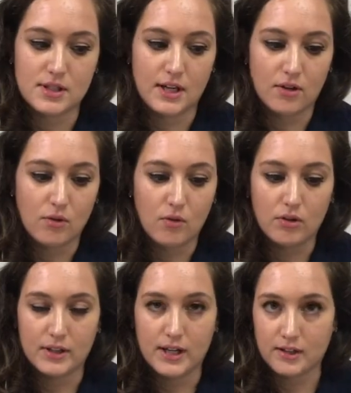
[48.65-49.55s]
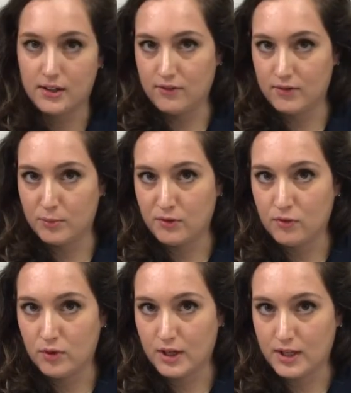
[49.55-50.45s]
I know all that even
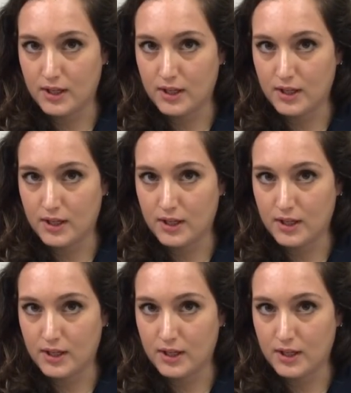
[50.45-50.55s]
before I